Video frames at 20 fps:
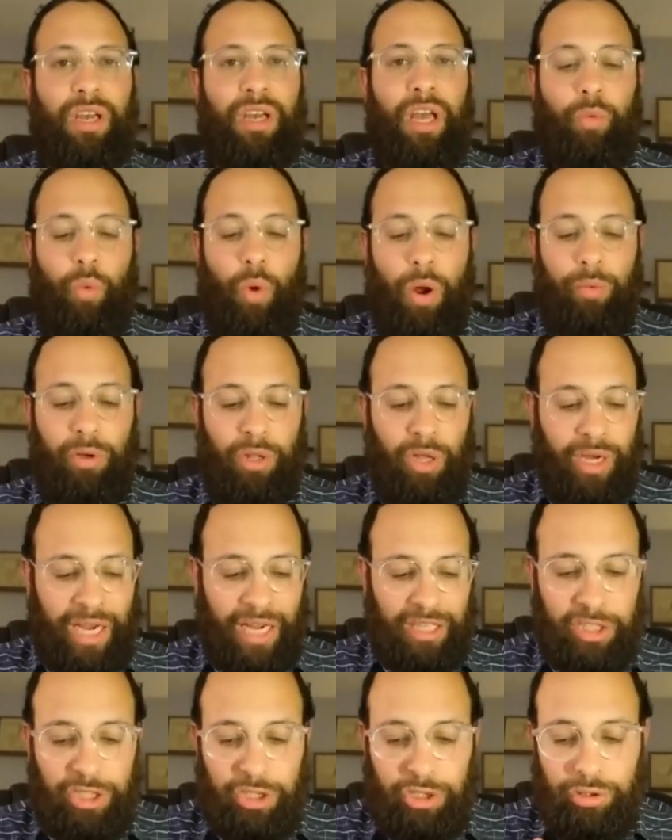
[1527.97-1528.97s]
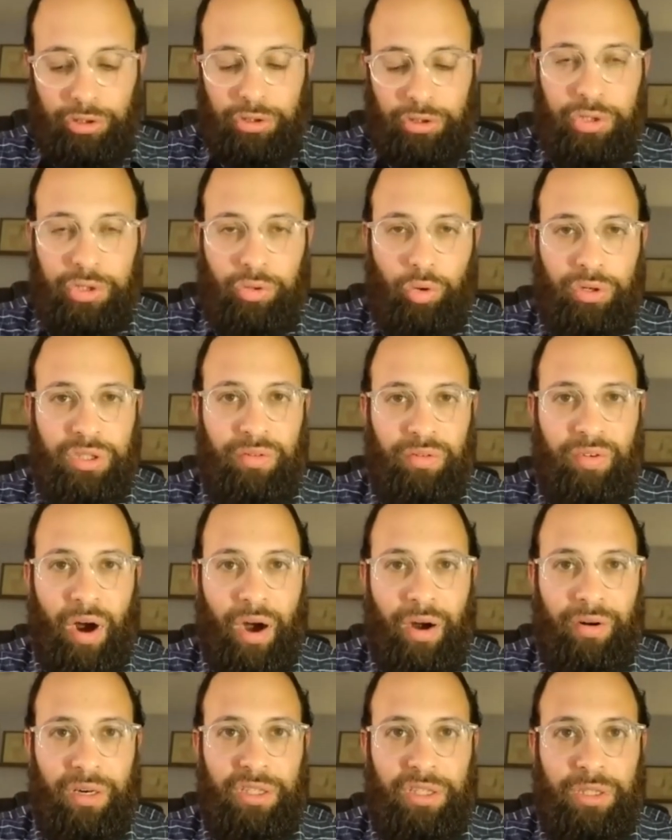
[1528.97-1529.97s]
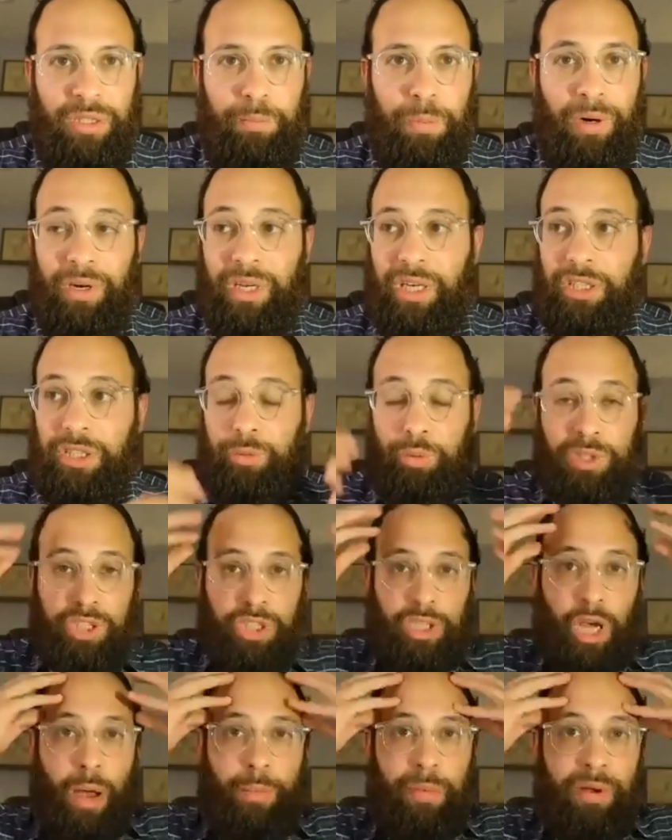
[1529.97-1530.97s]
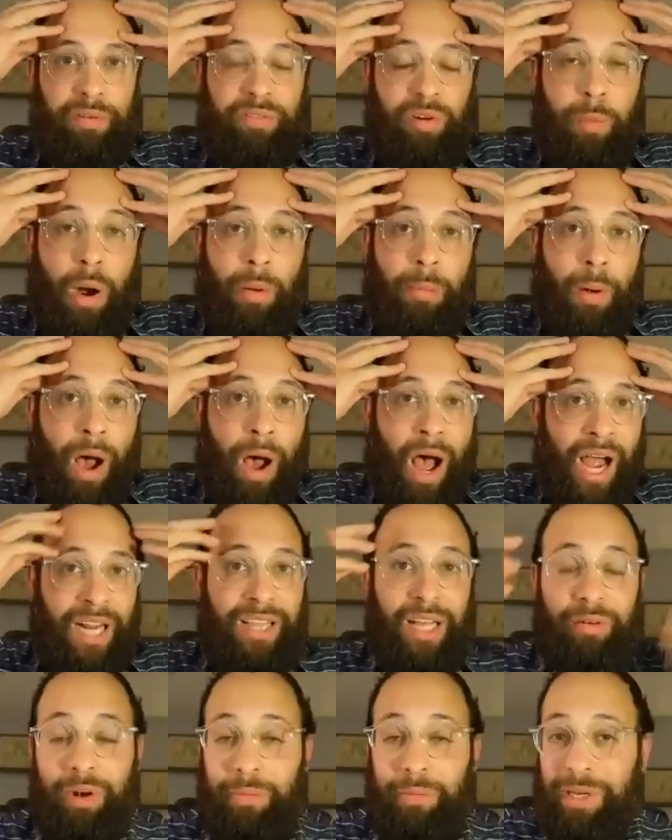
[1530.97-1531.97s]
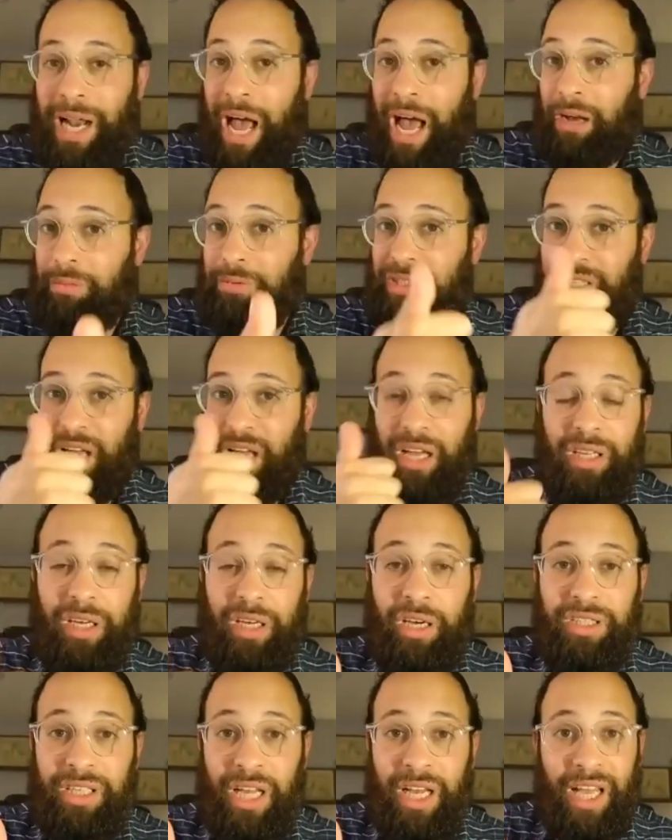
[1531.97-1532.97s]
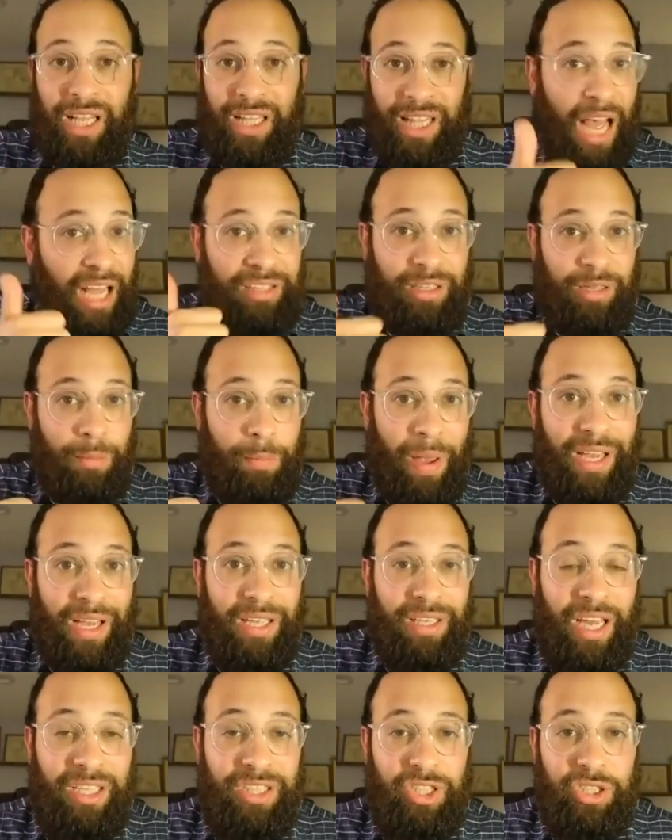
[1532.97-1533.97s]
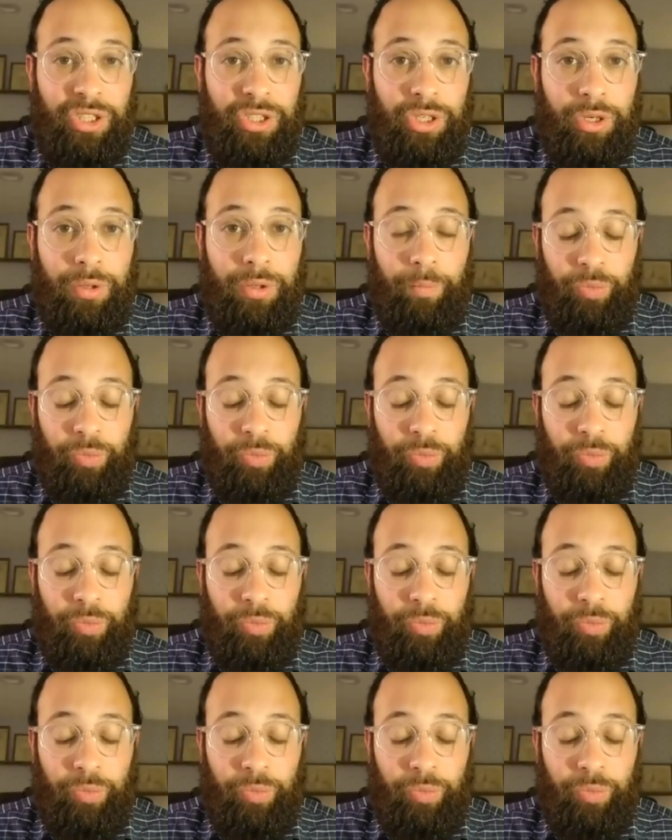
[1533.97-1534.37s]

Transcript: Where we look at the true source of our experience, which is coming from our mind, that Rebbe Nachman's telling us not to pay attention to,